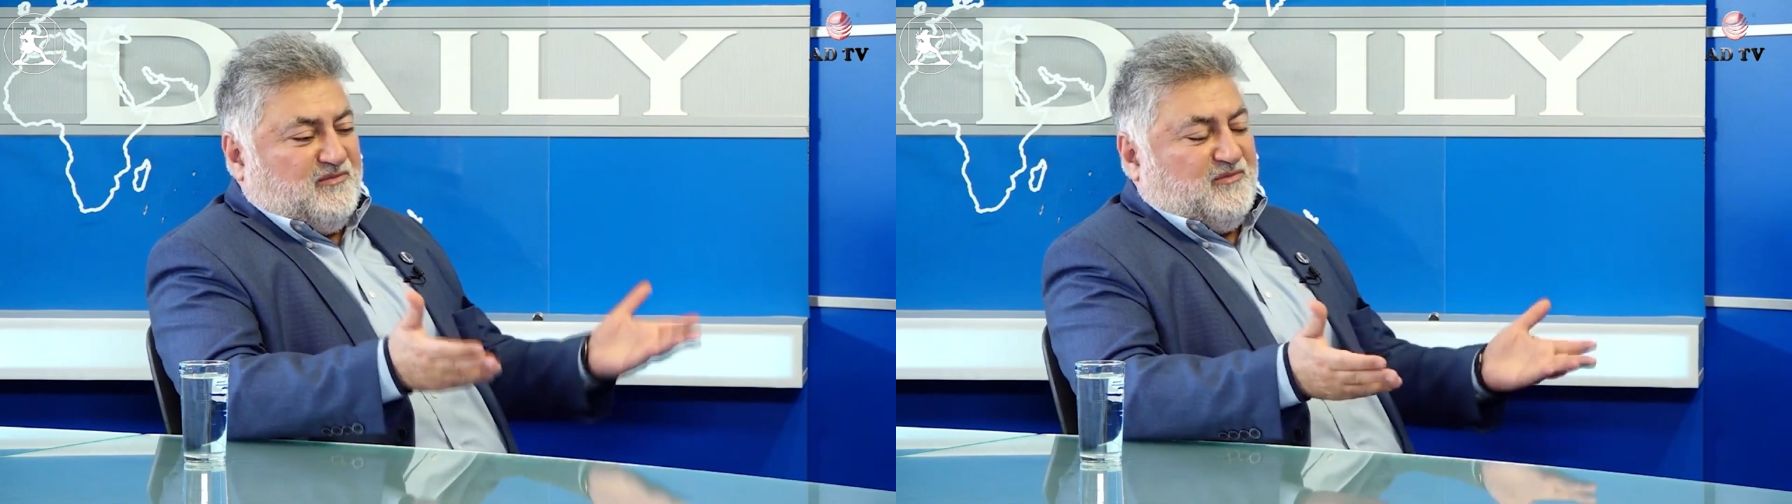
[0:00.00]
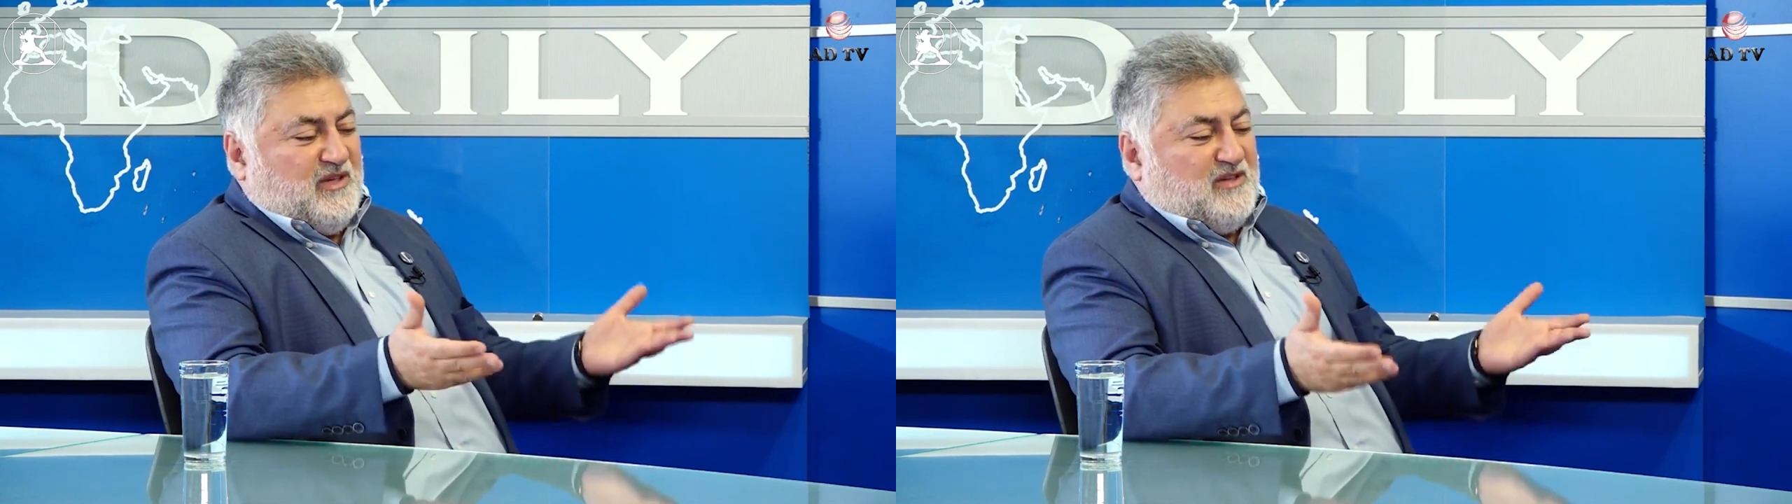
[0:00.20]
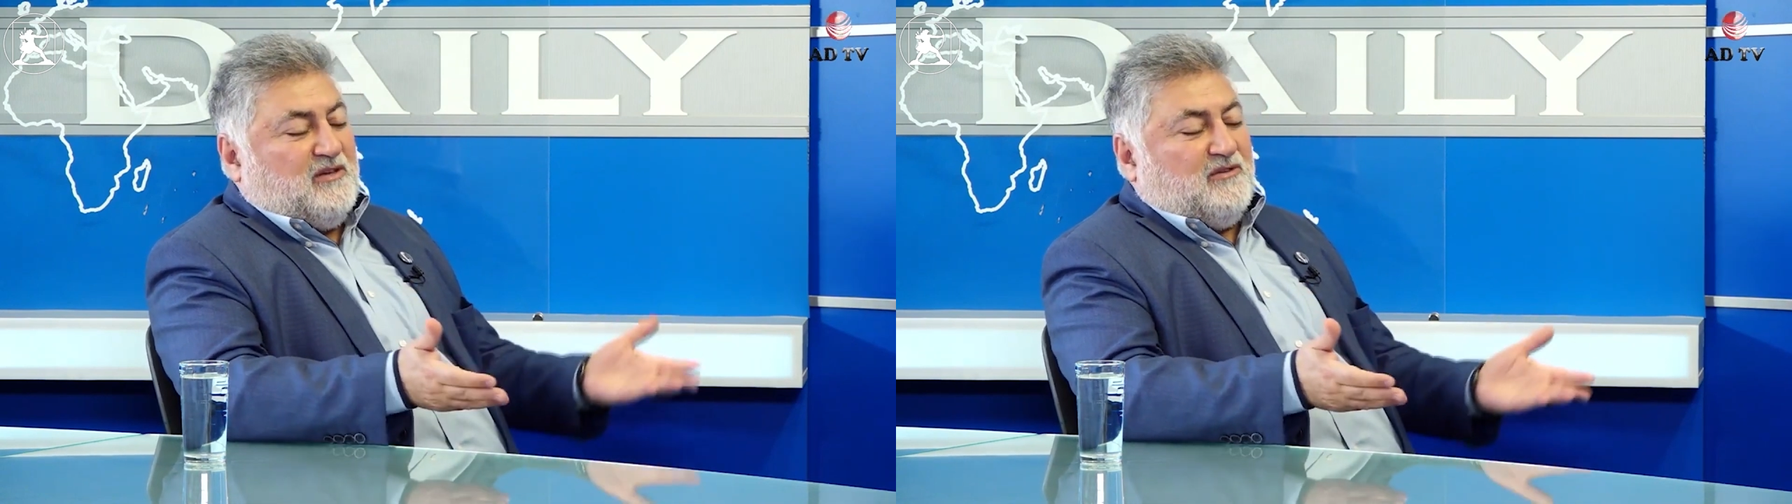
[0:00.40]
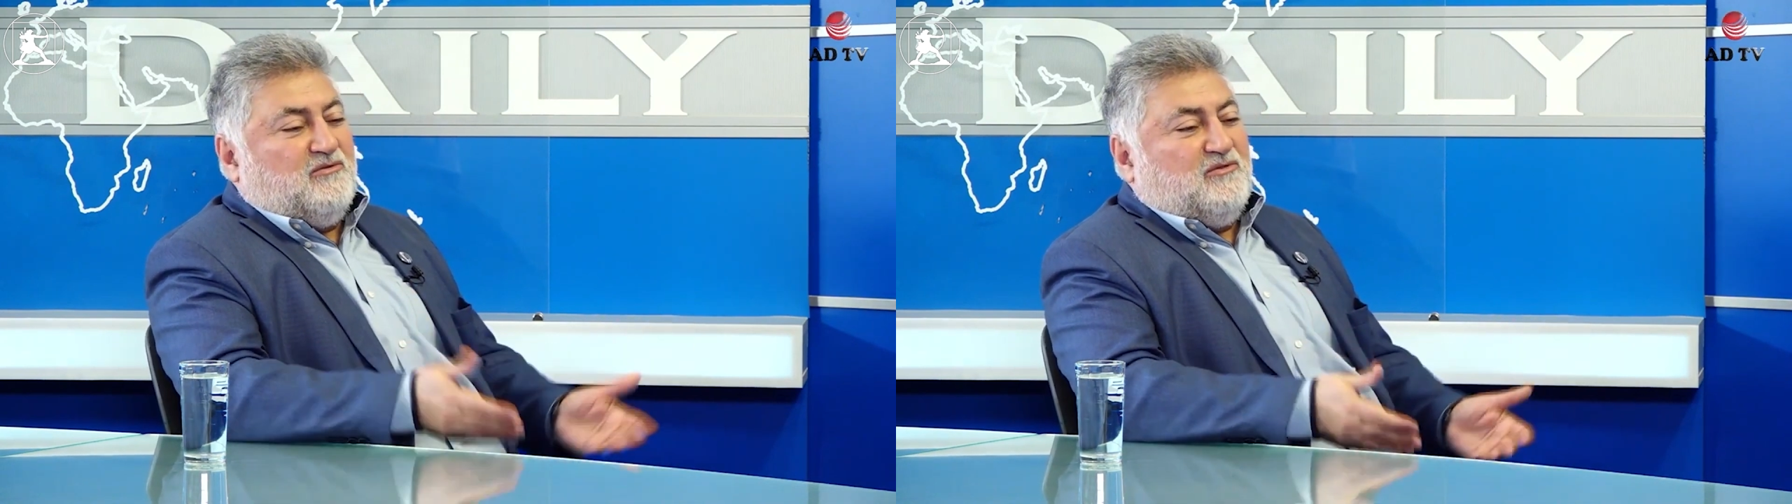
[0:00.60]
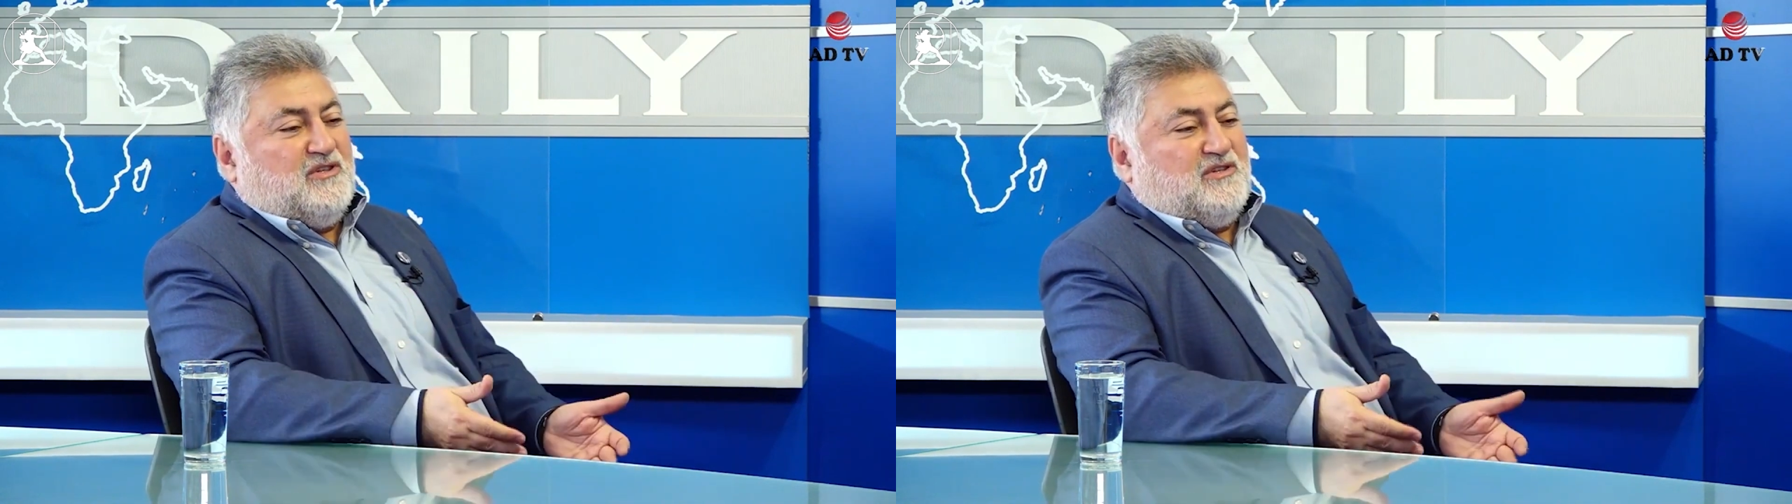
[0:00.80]
province is
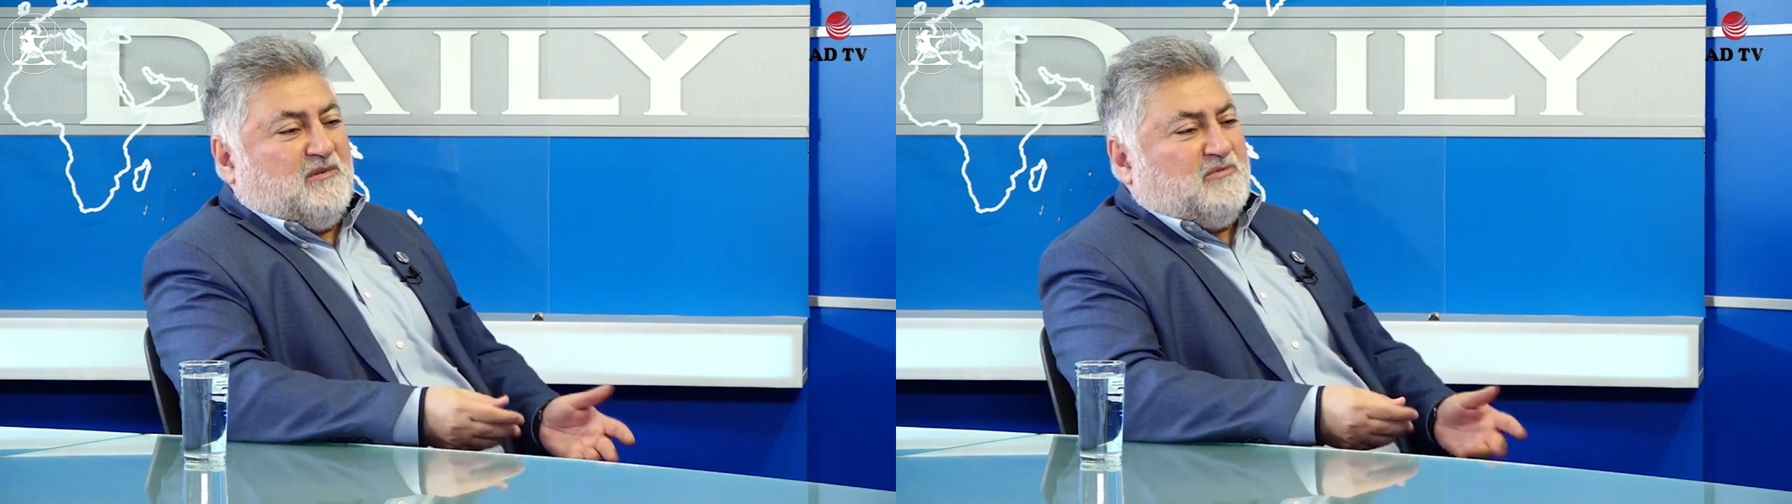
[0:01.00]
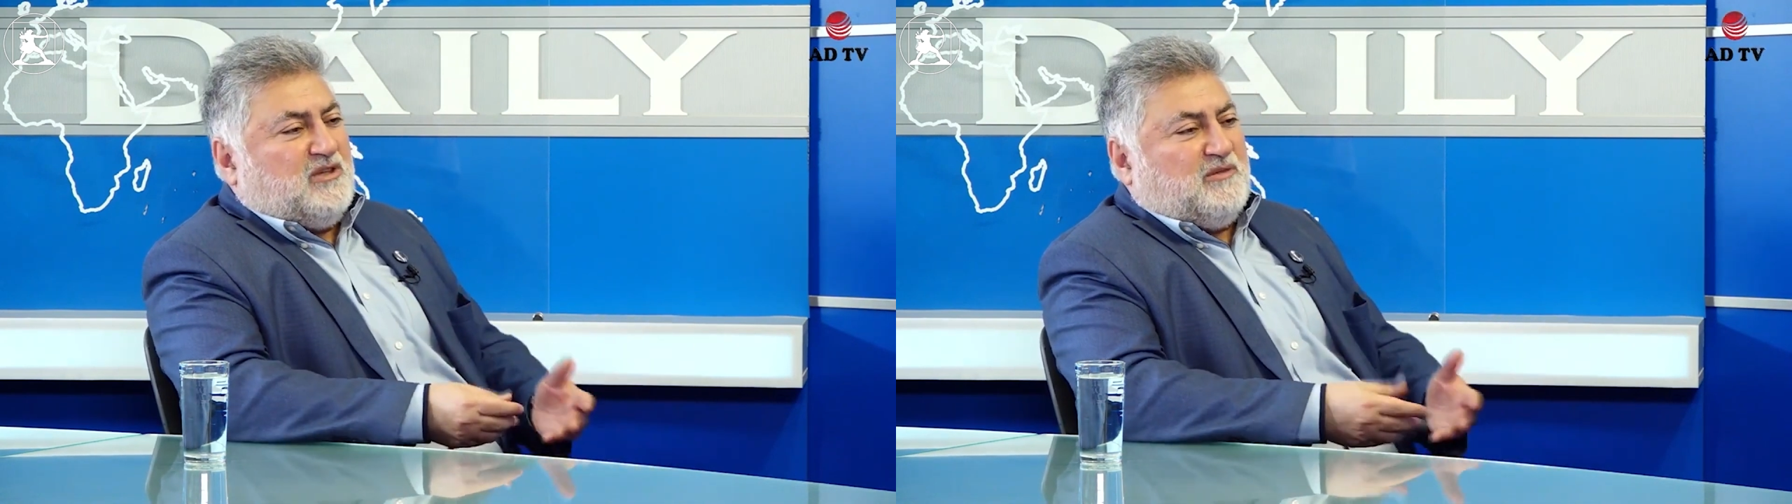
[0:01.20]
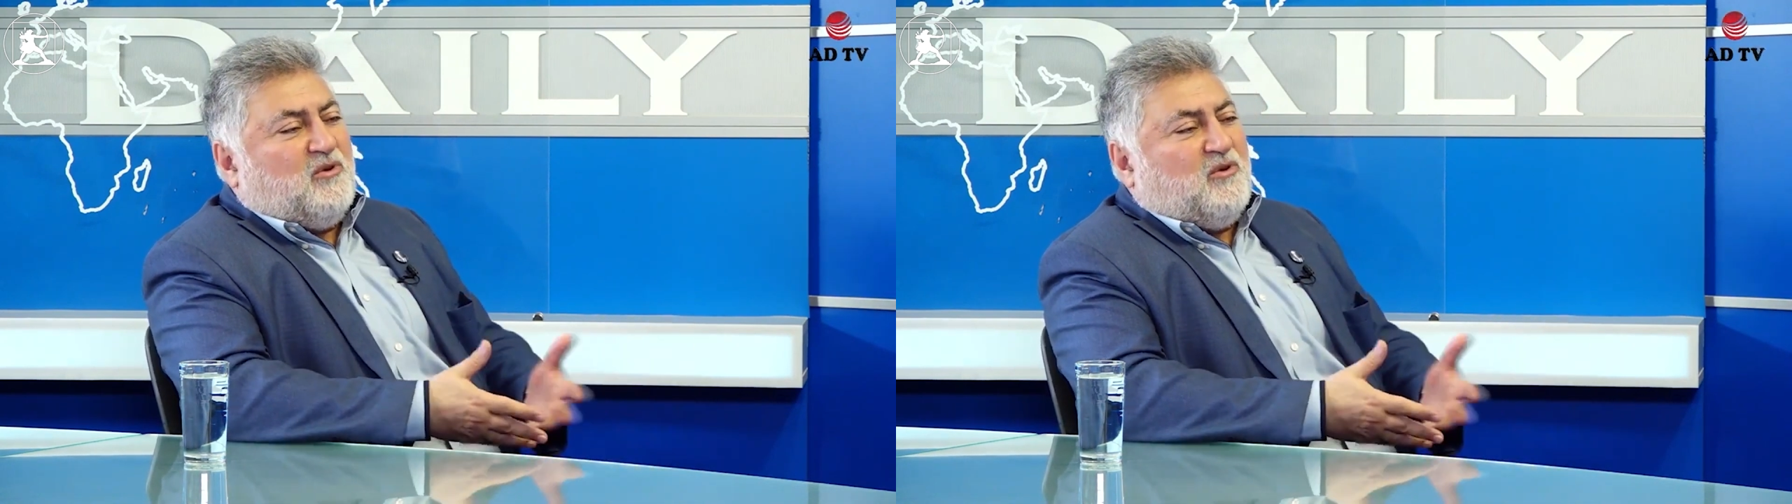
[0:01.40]
very small,